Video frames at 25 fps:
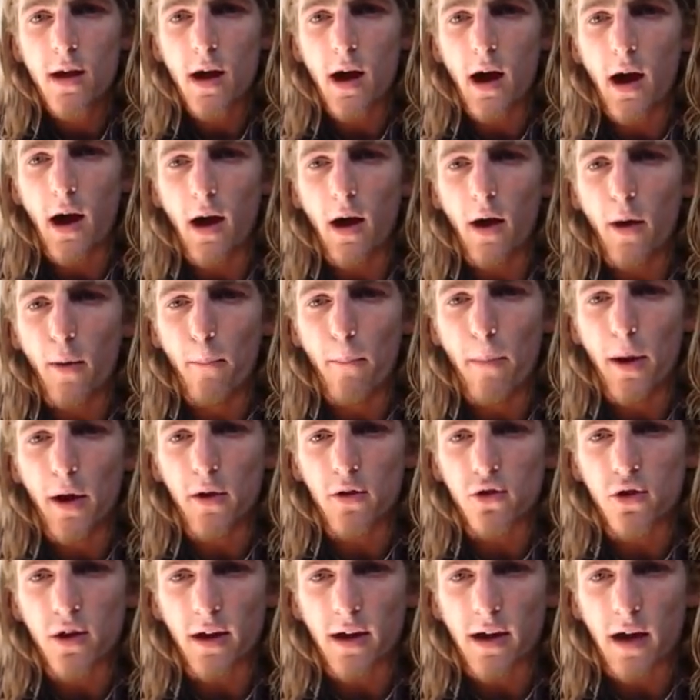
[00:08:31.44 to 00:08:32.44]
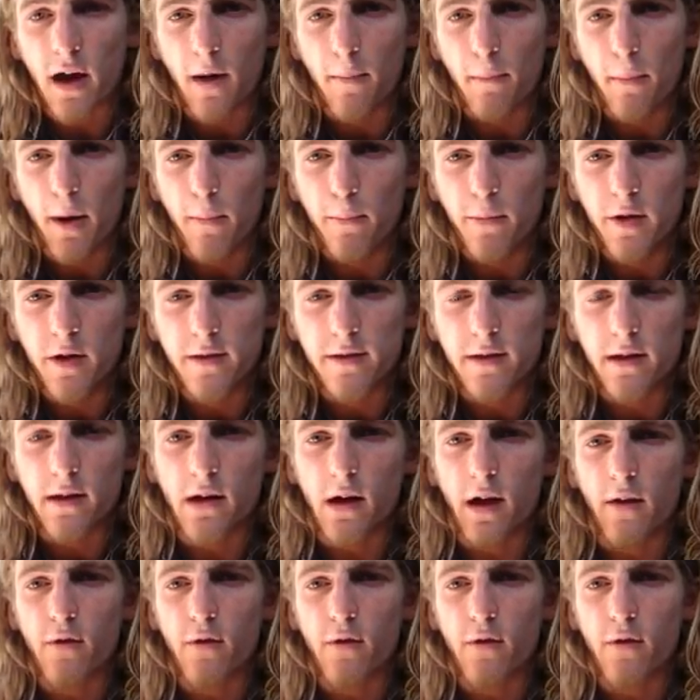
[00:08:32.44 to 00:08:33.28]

and check out my music.